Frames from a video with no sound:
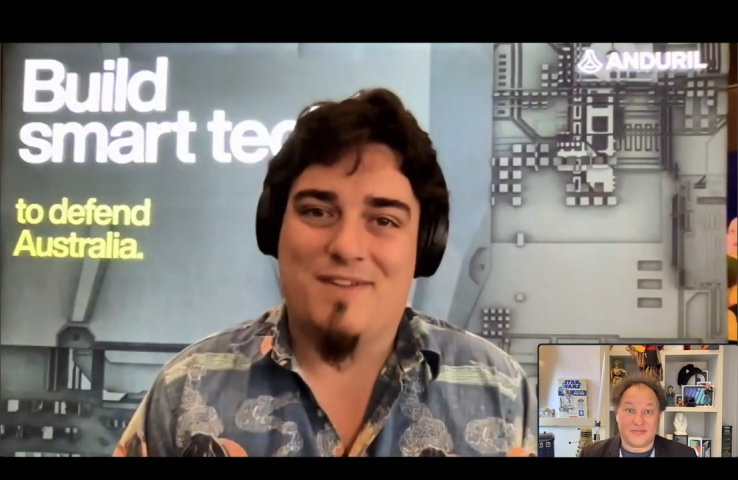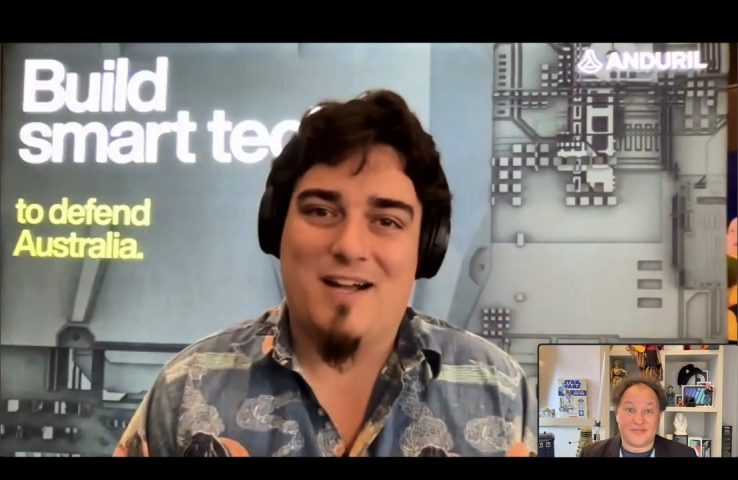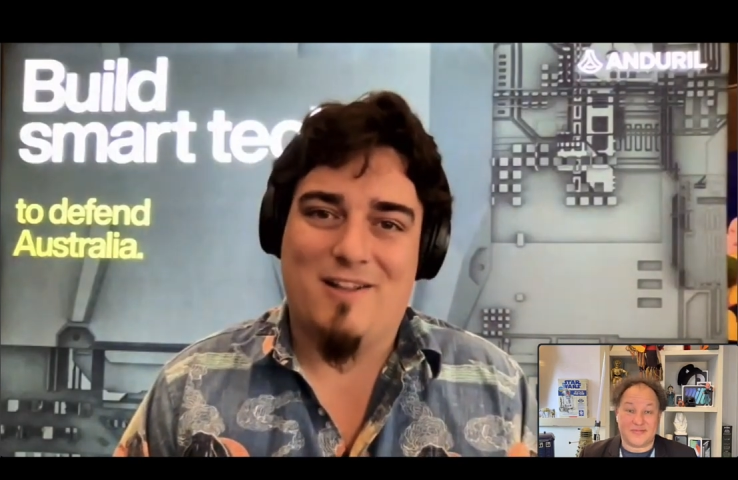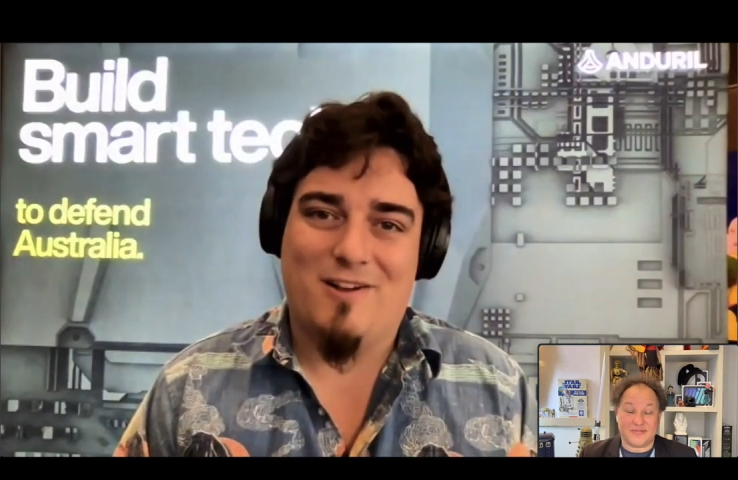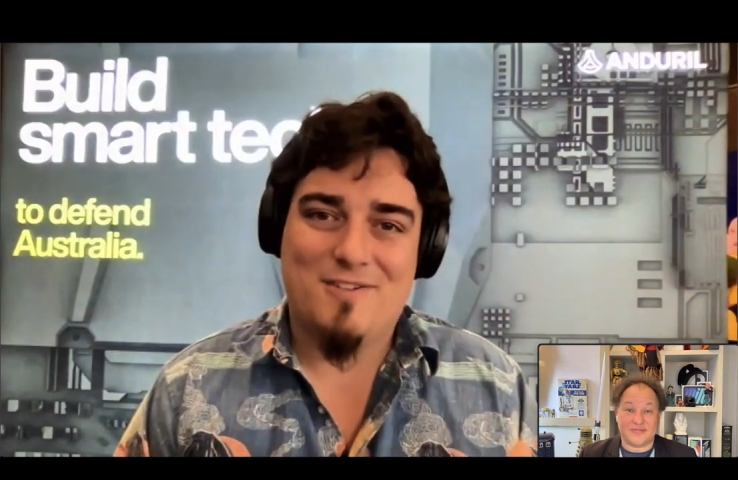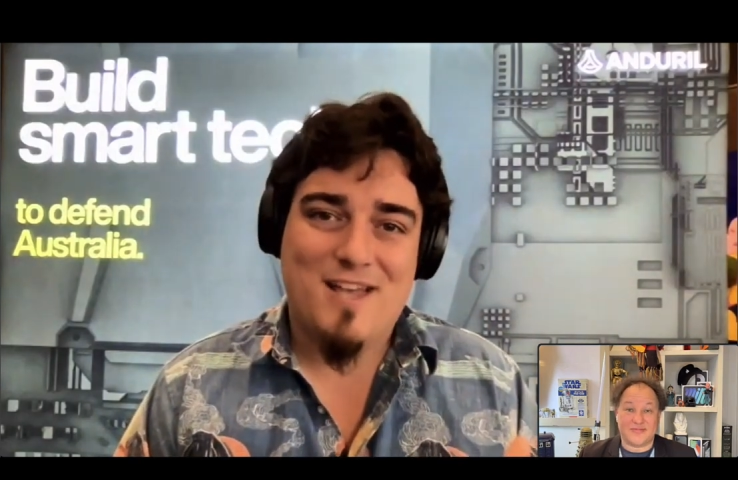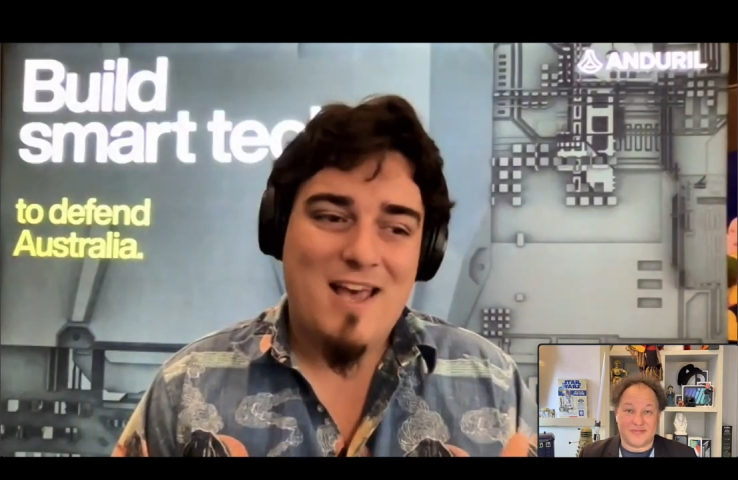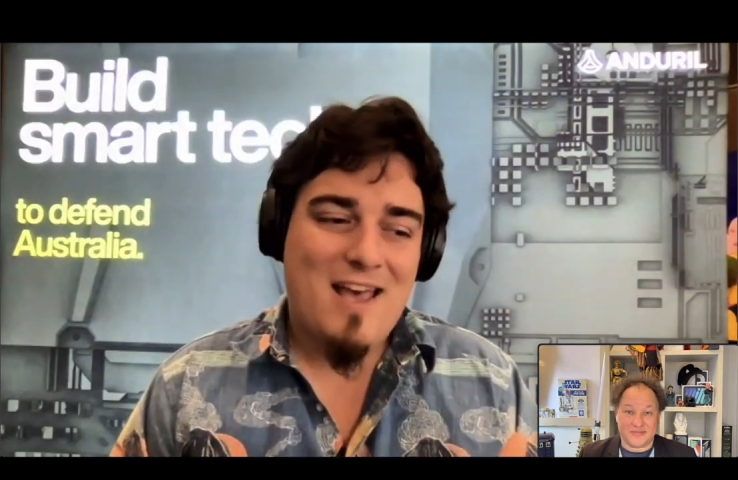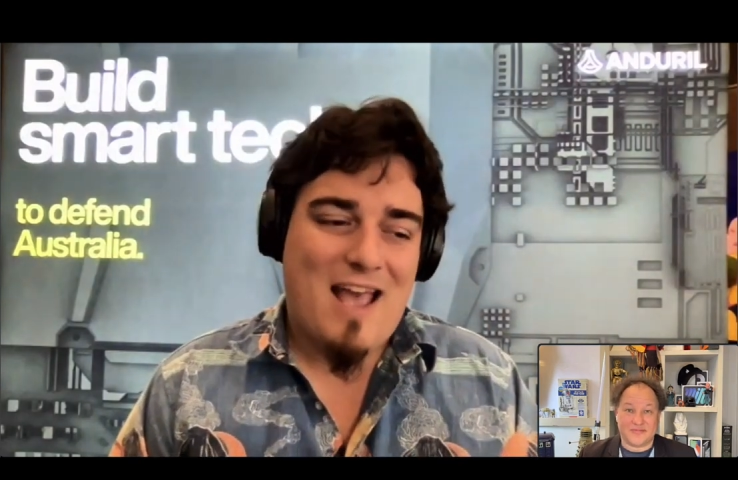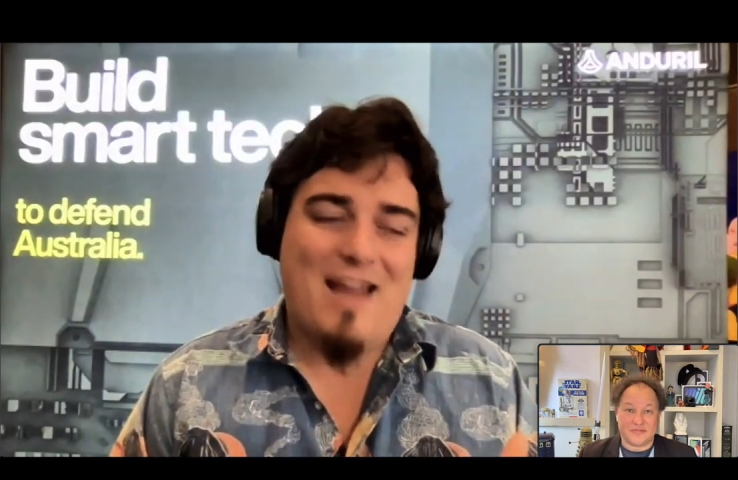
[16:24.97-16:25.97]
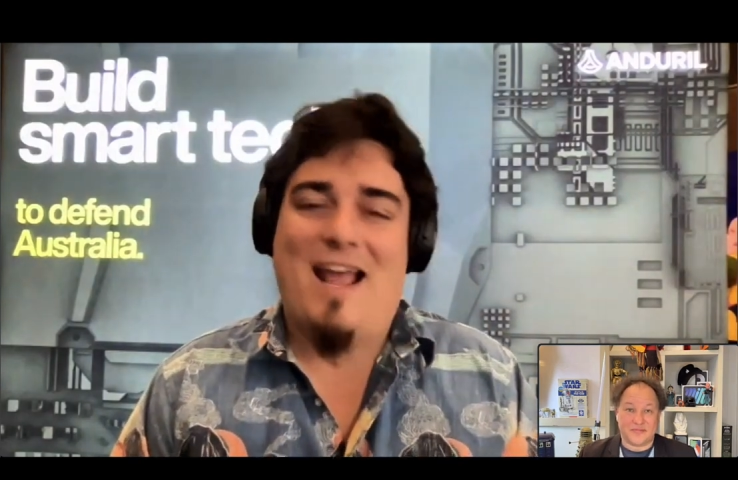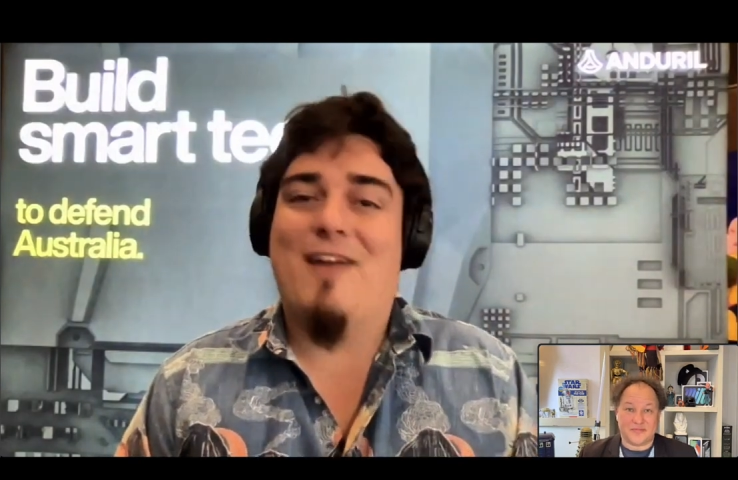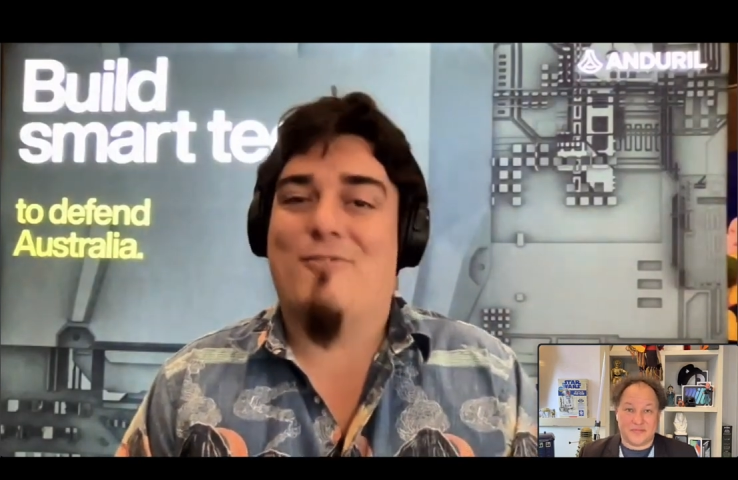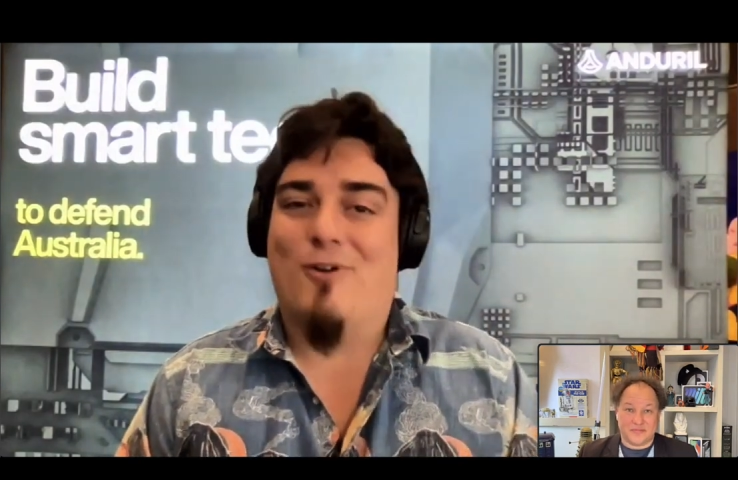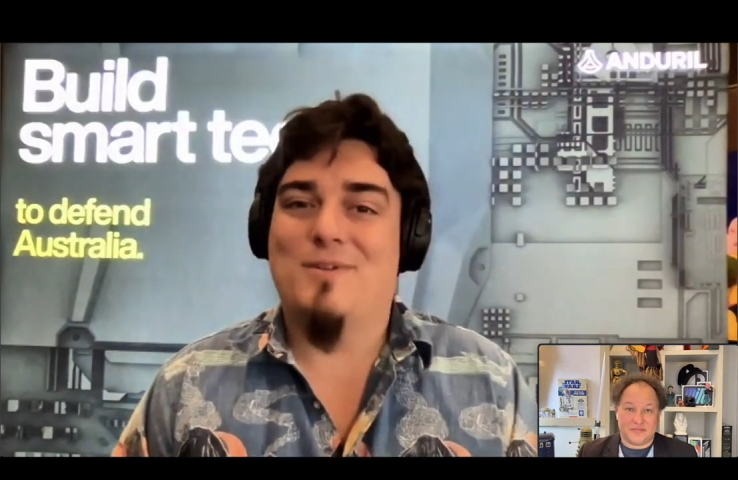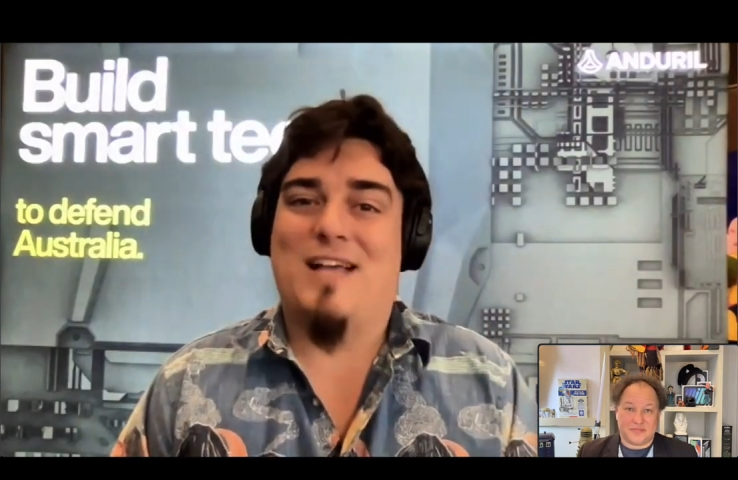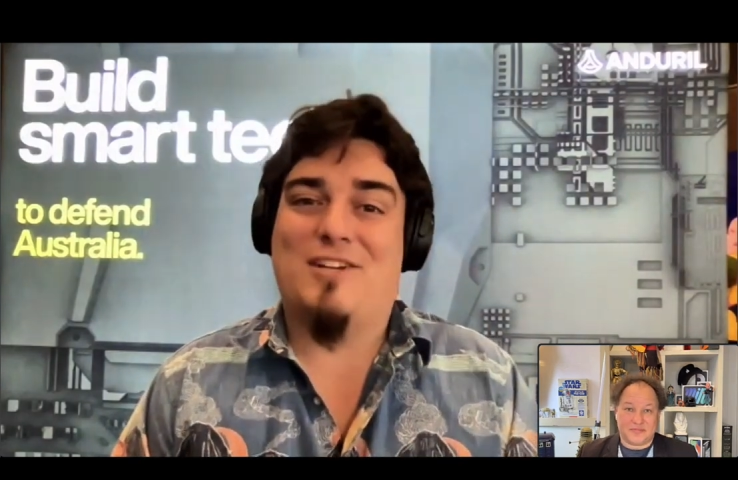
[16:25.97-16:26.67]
of dollars. And Anduril was